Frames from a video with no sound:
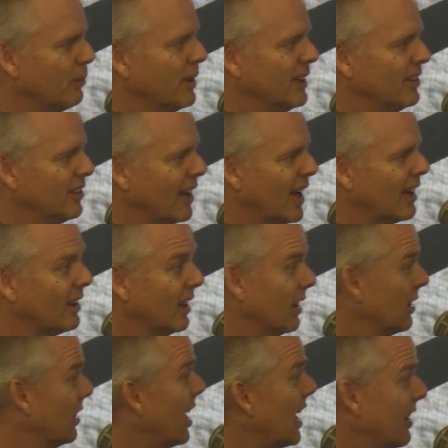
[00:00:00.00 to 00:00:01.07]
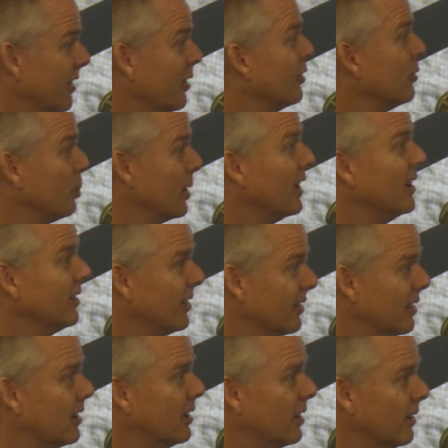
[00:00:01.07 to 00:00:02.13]
Yep, exactly, in a lot of those places,
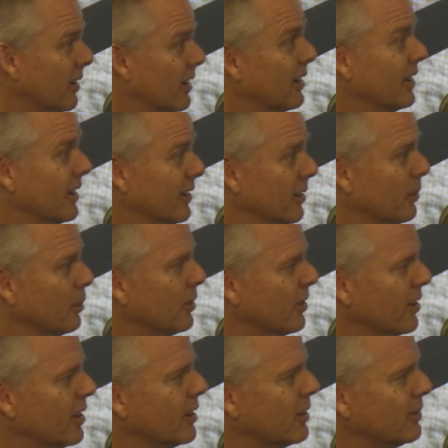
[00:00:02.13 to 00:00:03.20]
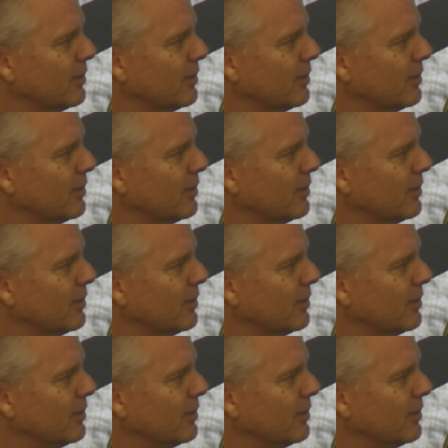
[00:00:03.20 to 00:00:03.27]
colonialism. So, yeah.